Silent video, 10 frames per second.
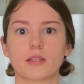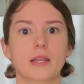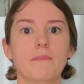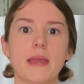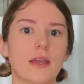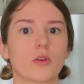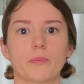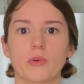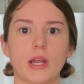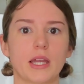can make or
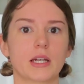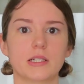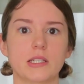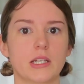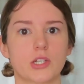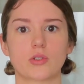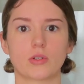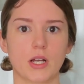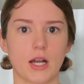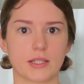break a dish or a
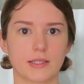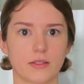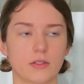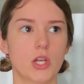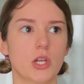cocktail.